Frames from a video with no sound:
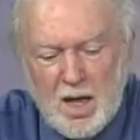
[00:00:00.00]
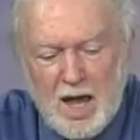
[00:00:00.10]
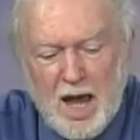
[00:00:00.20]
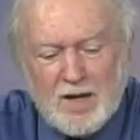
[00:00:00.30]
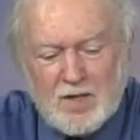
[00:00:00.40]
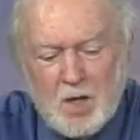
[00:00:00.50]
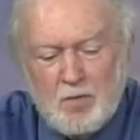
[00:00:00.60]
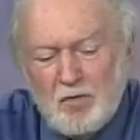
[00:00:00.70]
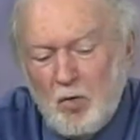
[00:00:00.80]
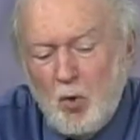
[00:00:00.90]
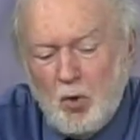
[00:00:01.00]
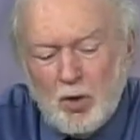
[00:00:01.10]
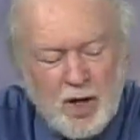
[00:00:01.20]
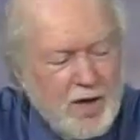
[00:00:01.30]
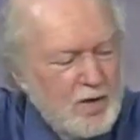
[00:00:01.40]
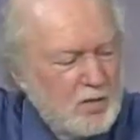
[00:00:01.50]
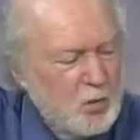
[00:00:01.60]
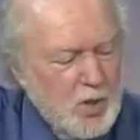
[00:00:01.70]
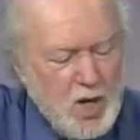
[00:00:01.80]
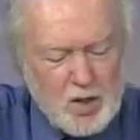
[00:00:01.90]
Axiom four, and
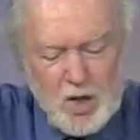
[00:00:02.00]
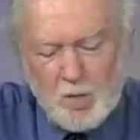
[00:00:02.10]
we're not, I'm